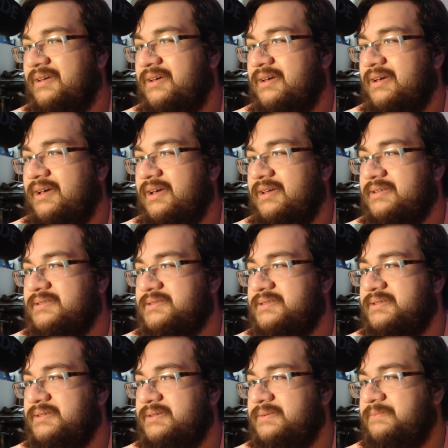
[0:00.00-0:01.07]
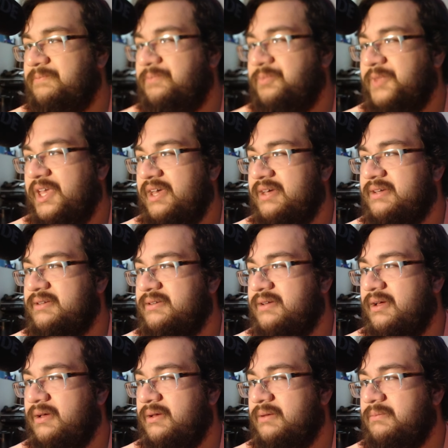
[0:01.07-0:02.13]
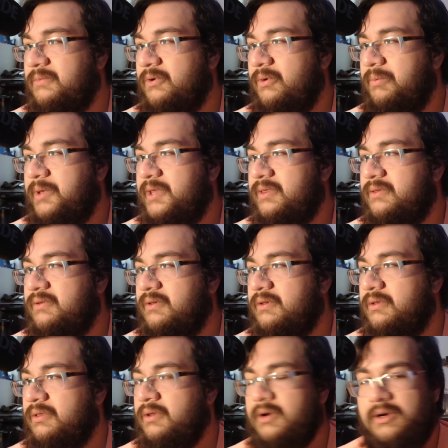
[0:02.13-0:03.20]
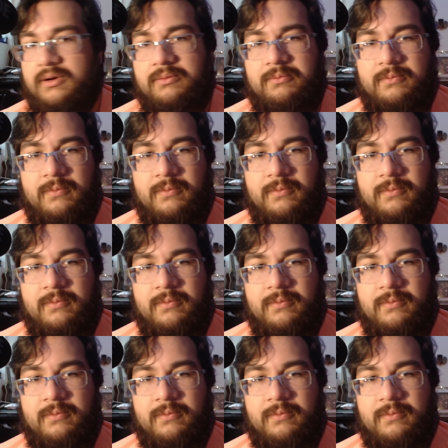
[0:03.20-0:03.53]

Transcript: And yeah, I'm hoping to learn